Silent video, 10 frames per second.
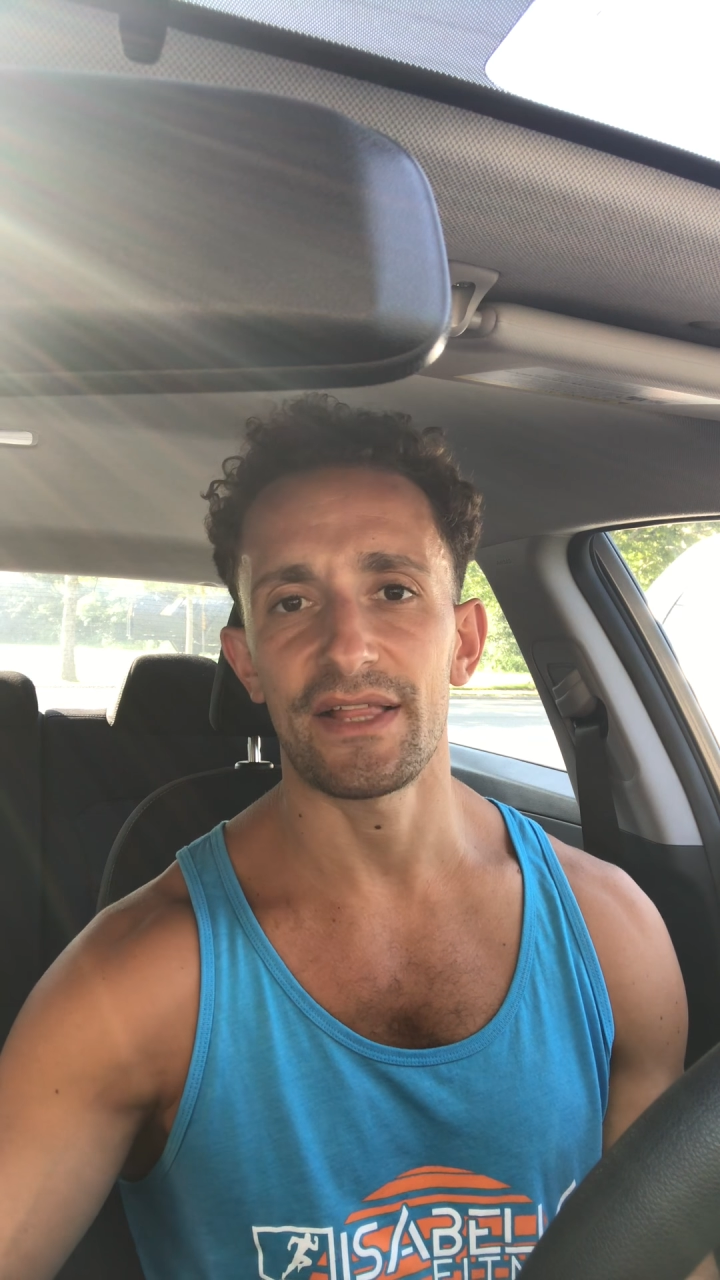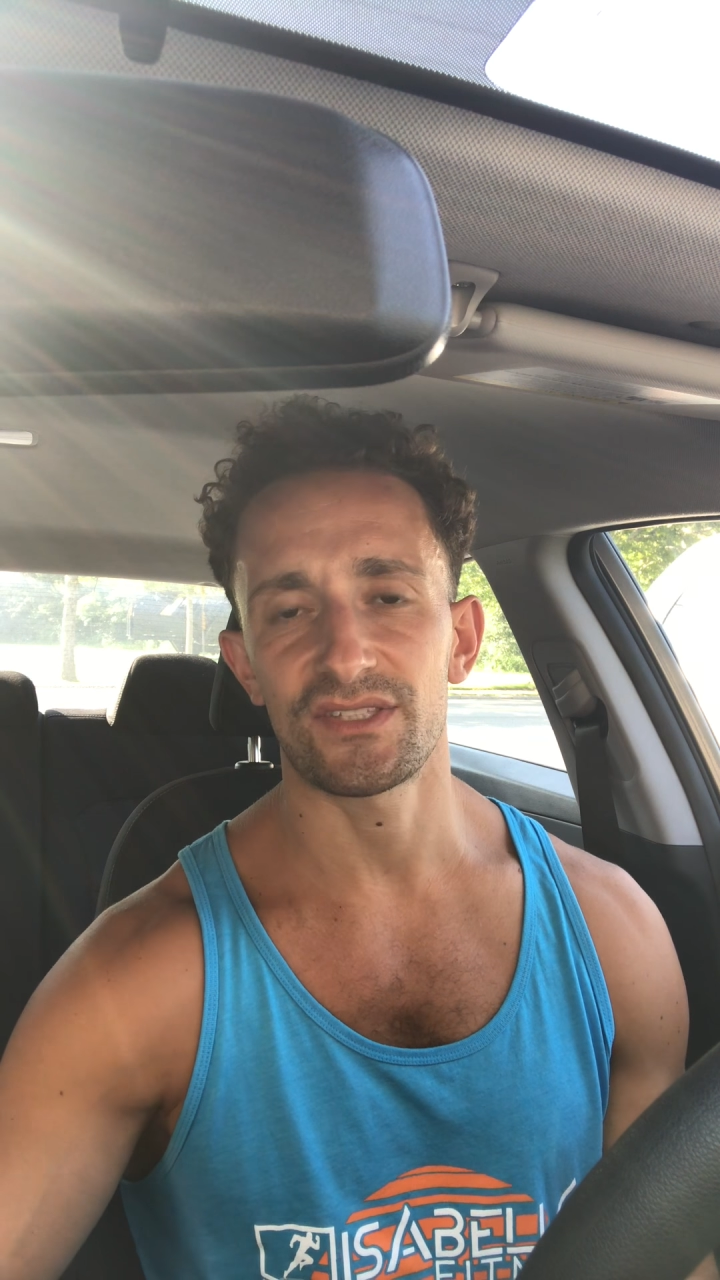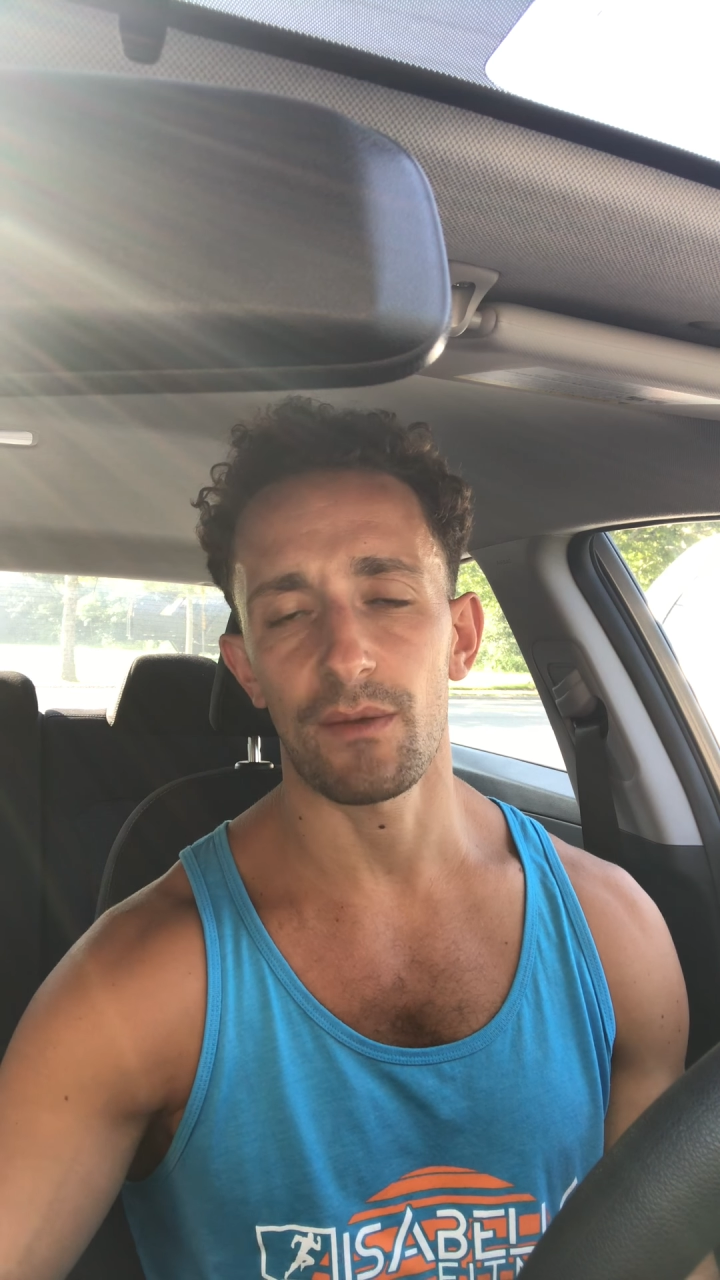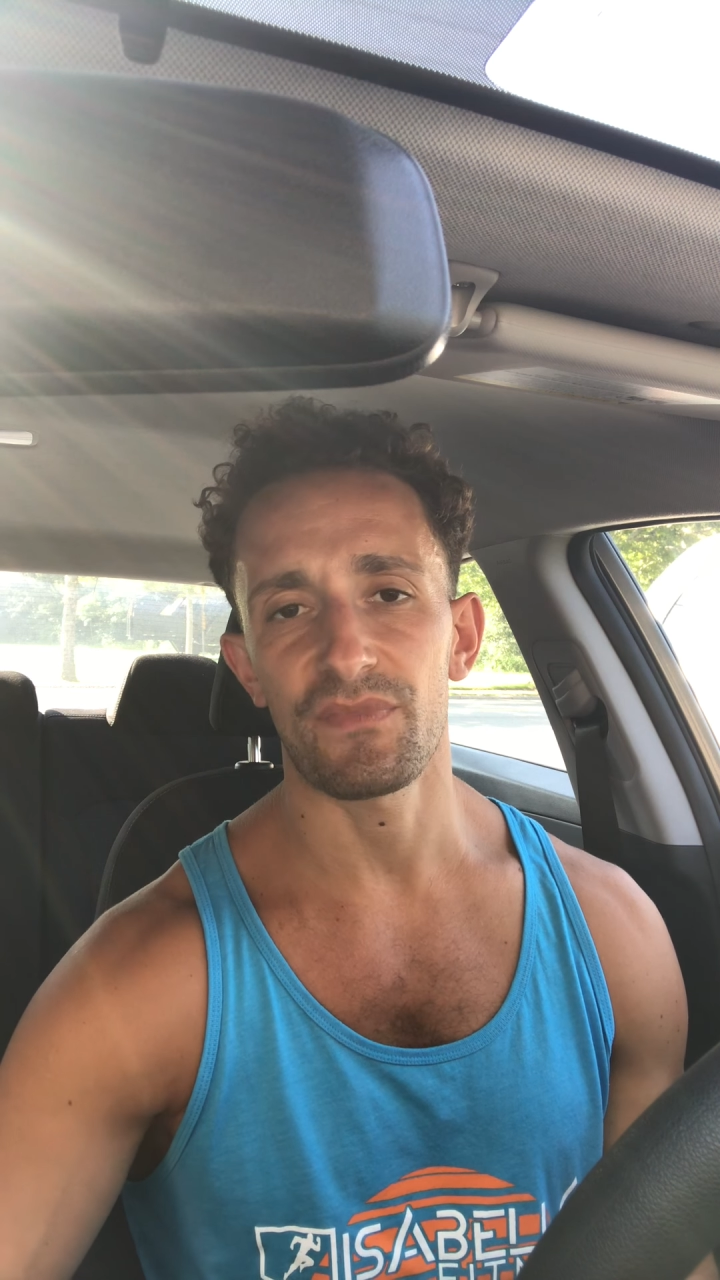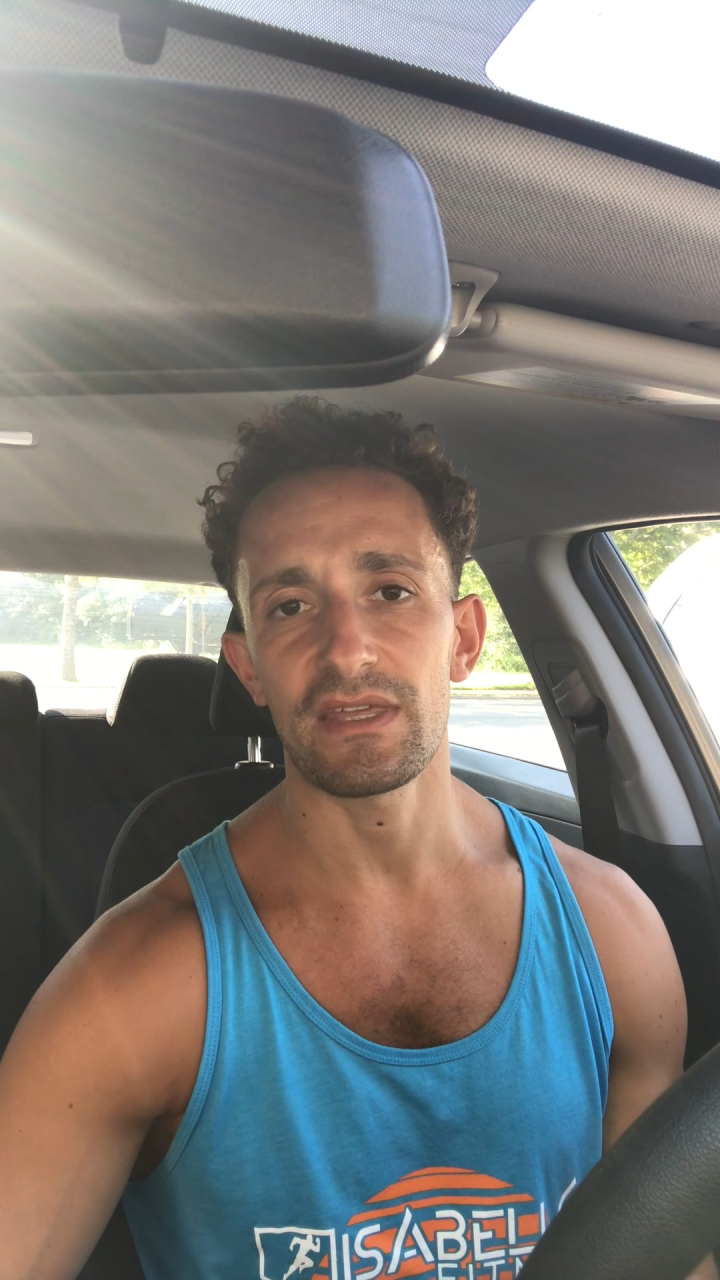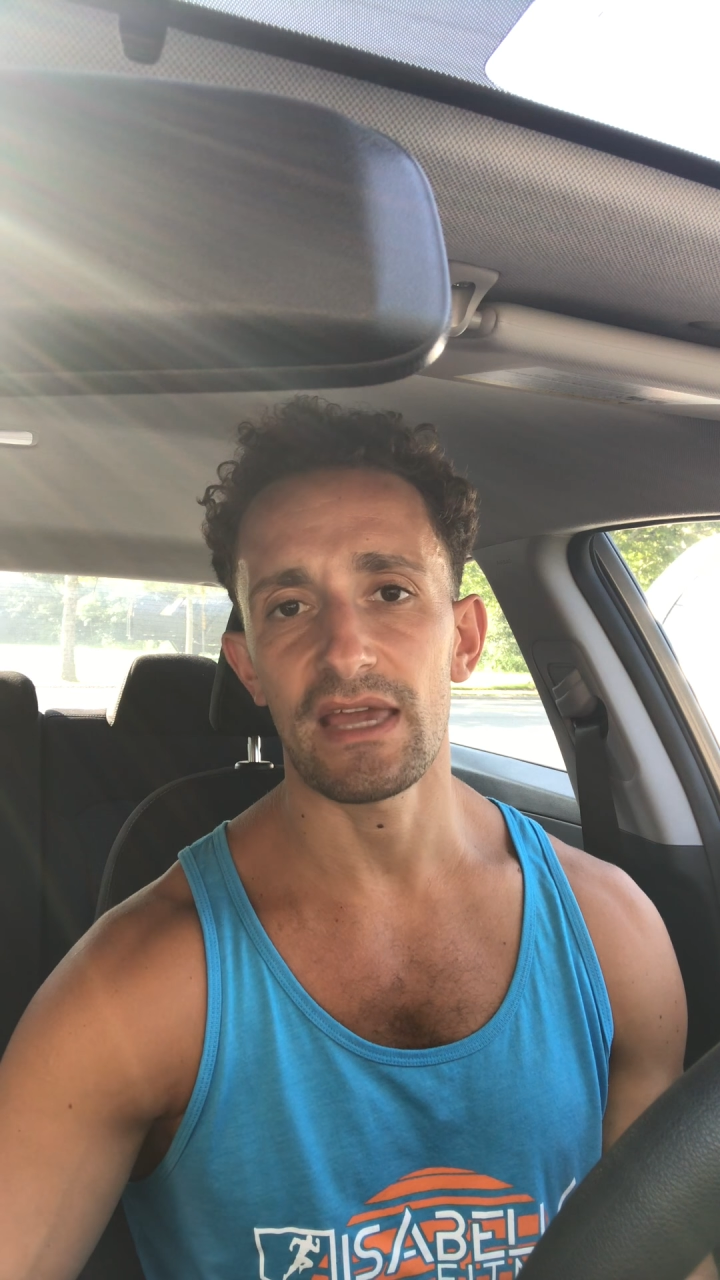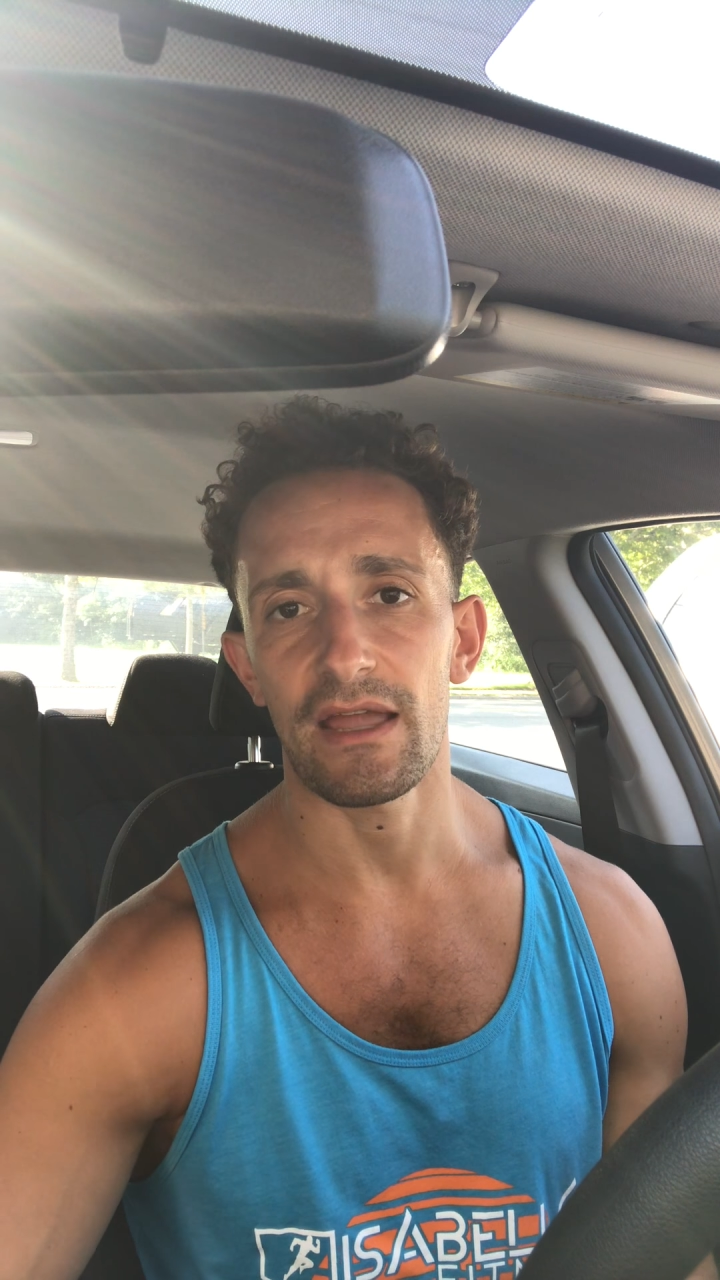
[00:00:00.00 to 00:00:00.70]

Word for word: let something